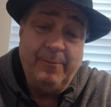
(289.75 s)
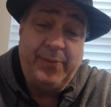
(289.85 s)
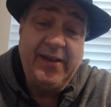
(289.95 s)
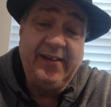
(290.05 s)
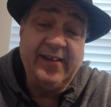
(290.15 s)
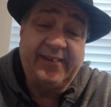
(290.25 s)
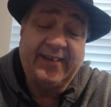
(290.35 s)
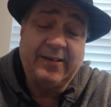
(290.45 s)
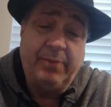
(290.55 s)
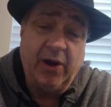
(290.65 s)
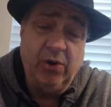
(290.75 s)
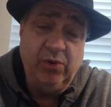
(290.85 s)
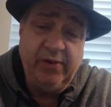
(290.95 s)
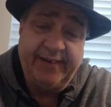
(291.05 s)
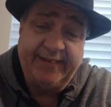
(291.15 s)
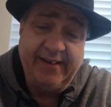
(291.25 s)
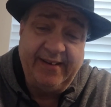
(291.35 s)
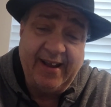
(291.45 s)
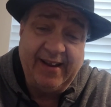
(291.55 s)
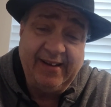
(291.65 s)
being exposed
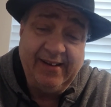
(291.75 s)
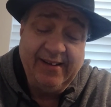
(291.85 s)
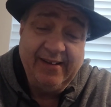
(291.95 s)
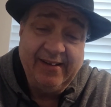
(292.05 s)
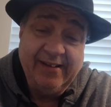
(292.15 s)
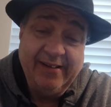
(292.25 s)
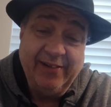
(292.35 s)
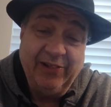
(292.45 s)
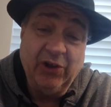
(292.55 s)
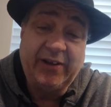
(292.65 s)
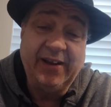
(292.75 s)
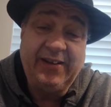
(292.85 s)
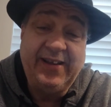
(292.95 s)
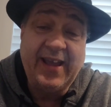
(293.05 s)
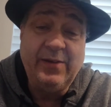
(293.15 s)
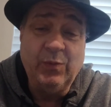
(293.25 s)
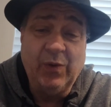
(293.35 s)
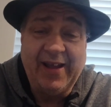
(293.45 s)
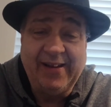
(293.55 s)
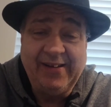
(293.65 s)
today. Look at
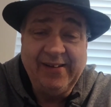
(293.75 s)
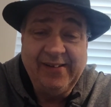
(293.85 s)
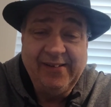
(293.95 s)
Gateway.